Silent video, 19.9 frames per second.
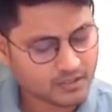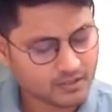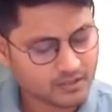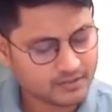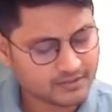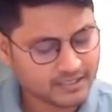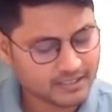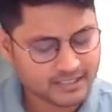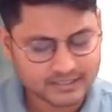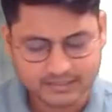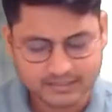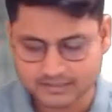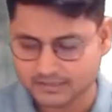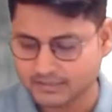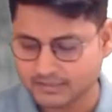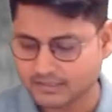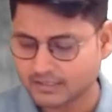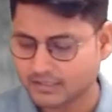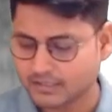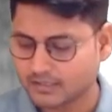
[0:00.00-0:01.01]
that
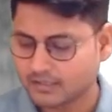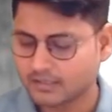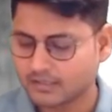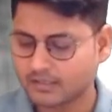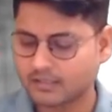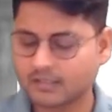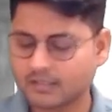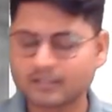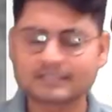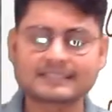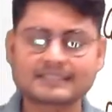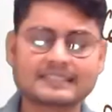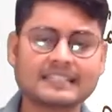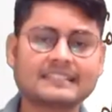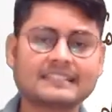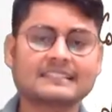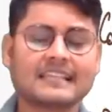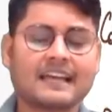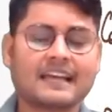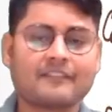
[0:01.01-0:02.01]

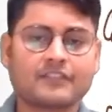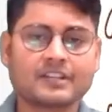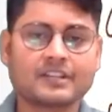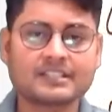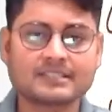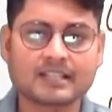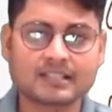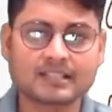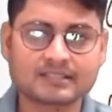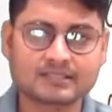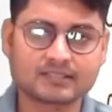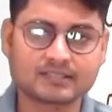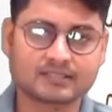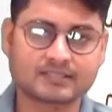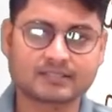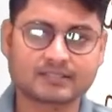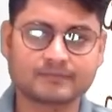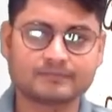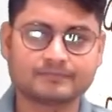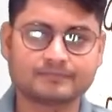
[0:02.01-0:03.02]
6 average
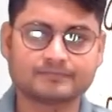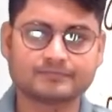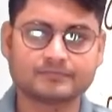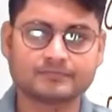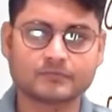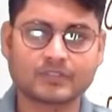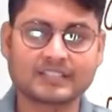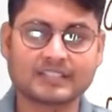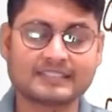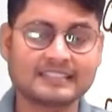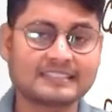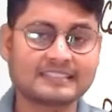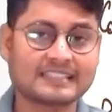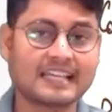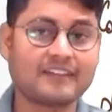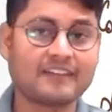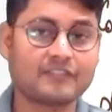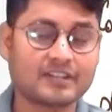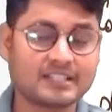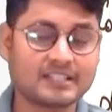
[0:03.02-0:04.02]
answers, okay, 6
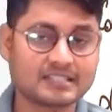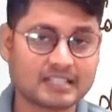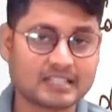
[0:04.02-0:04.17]
average